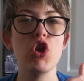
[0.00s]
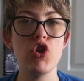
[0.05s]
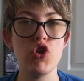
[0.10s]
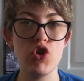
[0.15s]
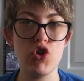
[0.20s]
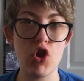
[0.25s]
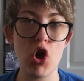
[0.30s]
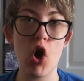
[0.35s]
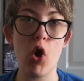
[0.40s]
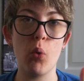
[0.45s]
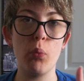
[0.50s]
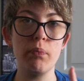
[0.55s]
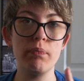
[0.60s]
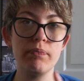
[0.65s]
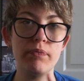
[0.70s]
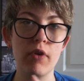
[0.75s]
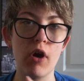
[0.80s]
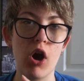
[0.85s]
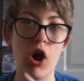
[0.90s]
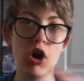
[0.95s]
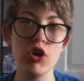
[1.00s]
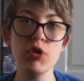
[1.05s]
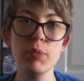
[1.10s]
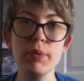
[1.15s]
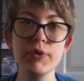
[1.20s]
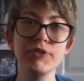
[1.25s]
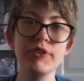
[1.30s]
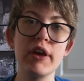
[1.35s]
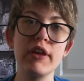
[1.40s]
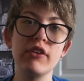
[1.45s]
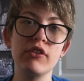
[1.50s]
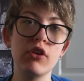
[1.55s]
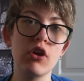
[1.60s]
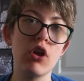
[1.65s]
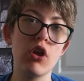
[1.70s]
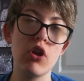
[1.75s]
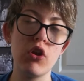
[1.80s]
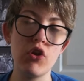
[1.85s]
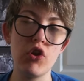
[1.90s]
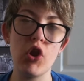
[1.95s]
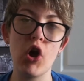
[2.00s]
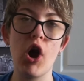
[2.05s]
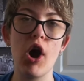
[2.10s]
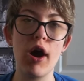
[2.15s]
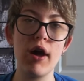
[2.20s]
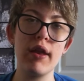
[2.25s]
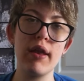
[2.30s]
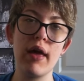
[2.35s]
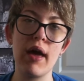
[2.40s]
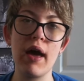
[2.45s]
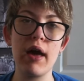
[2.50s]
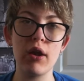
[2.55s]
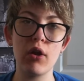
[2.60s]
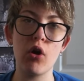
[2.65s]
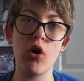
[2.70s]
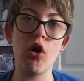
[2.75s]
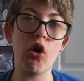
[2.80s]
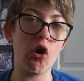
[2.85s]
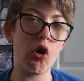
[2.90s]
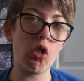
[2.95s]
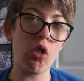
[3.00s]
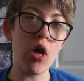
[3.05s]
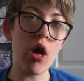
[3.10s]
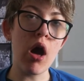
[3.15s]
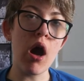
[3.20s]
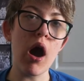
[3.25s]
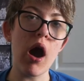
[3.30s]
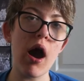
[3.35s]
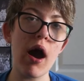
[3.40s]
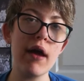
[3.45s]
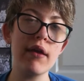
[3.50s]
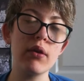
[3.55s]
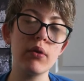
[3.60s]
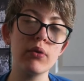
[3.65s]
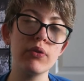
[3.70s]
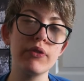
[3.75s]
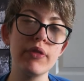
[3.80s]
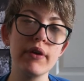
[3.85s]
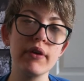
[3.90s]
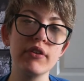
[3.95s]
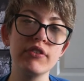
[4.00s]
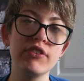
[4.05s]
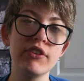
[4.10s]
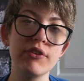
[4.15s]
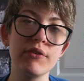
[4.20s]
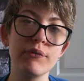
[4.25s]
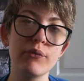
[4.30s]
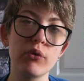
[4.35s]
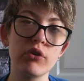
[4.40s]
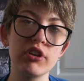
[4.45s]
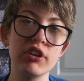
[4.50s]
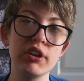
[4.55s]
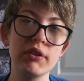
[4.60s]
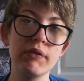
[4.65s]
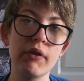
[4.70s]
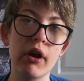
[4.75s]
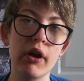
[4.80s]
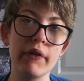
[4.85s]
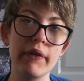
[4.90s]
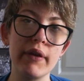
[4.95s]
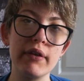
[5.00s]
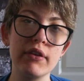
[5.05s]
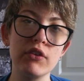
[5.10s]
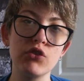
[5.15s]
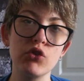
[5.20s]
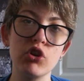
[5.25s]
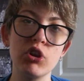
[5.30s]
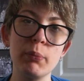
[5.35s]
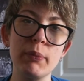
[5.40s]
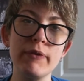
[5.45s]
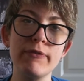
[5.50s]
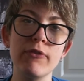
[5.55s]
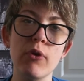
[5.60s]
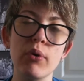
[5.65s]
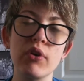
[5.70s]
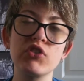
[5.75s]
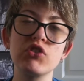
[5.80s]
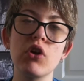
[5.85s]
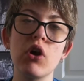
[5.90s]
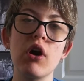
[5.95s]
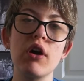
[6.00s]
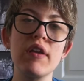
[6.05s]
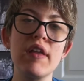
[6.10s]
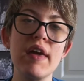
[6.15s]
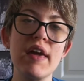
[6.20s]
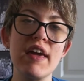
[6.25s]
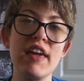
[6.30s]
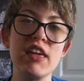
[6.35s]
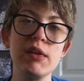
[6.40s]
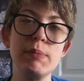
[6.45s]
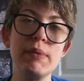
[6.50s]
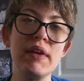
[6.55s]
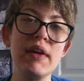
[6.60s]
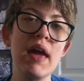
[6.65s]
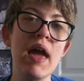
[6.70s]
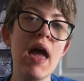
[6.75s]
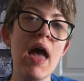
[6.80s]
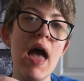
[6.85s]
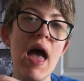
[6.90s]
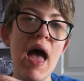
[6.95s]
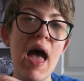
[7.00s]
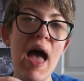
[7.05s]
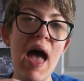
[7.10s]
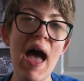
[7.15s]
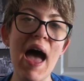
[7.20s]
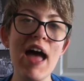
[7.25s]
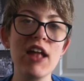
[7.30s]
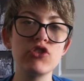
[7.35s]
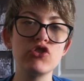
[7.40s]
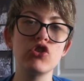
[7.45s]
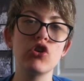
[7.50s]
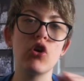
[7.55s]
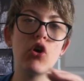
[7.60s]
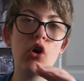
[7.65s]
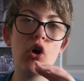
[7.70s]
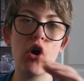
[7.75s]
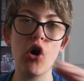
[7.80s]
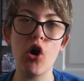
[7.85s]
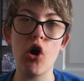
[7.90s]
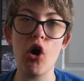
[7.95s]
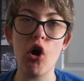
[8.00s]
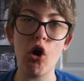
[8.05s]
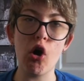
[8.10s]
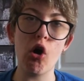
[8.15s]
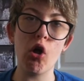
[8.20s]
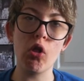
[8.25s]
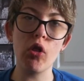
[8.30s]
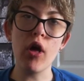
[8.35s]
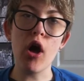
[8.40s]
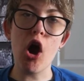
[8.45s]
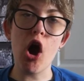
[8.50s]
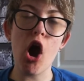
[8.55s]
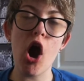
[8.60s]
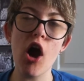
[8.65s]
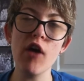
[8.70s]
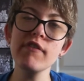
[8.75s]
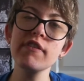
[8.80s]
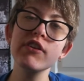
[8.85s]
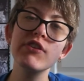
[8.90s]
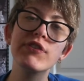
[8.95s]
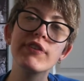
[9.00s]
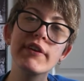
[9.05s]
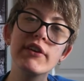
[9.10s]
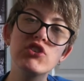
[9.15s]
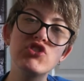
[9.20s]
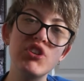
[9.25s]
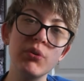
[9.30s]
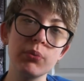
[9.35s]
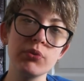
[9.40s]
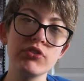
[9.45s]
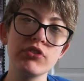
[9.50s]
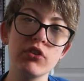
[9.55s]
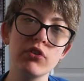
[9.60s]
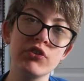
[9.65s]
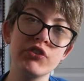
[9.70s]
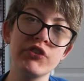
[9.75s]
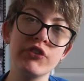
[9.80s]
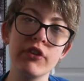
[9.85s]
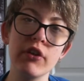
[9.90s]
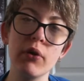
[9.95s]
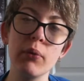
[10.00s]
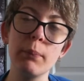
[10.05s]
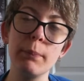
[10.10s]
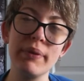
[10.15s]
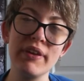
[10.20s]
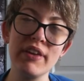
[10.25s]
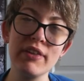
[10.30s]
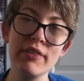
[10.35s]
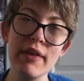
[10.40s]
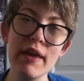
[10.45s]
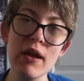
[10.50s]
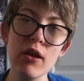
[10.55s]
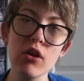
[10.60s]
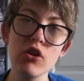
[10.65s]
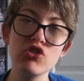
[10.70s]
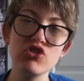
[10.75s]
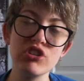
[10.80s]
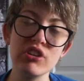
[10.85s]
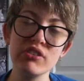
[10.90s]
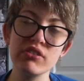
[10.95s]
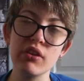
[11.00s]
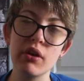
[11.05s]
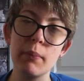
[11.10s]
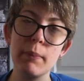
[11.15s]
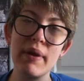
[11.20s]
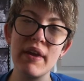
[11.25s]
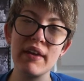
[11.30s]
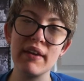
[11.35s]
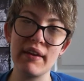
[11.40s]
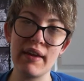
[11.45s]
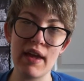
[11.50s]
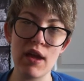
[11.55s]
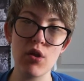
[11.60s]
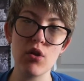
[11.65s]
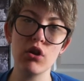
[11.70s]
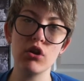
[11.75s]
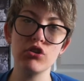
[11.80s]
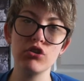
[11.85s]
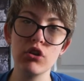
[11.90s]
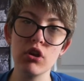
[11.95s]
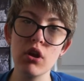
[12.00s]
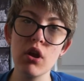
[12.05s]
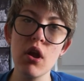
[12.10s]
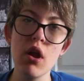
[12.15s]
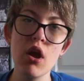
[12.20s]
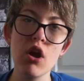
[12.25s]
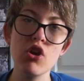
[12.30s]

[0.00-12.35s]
No. 100% not at all. I don't think season 14 of Heartland is going to be focused on Amy at all. Obviously, she will still still be there. She's a main character,